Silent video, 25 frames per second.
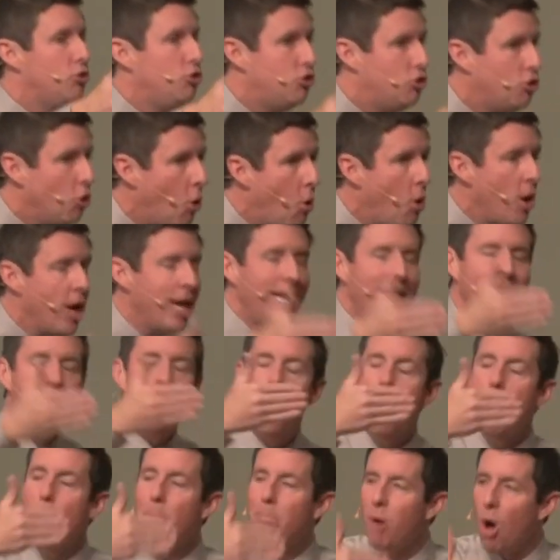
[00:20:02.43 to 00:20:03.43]
join
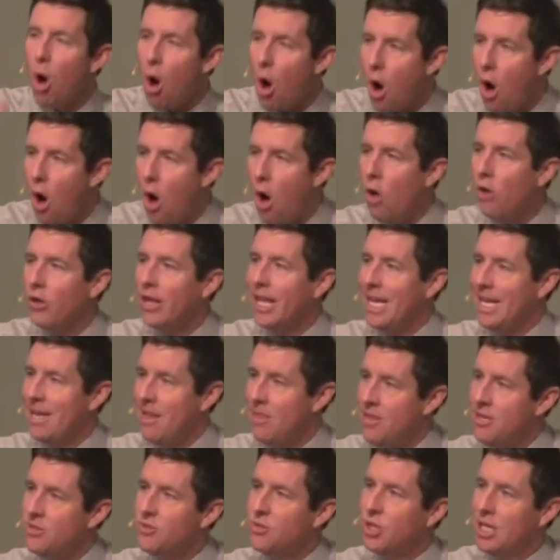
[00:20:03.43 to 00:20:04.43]
Paul
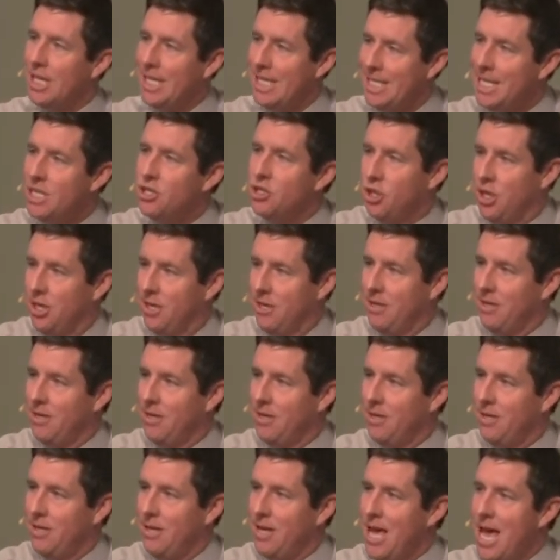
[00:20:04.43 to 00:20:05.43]
in this condition.
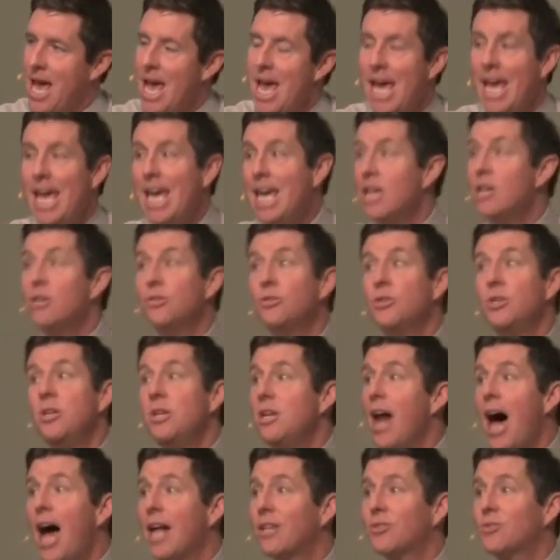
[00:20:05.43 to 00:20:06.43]
He is
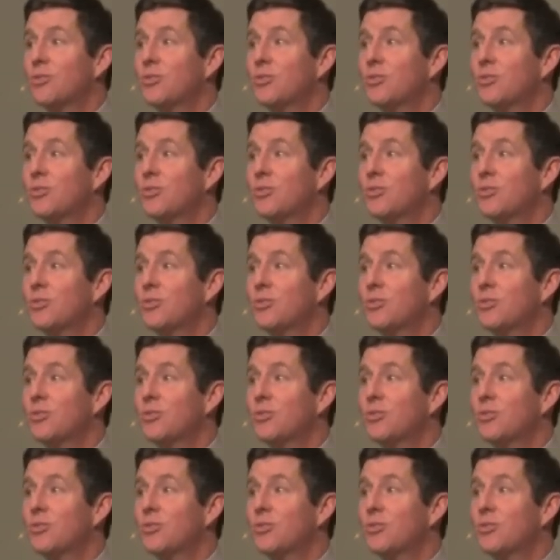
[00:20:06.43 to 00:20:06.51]
not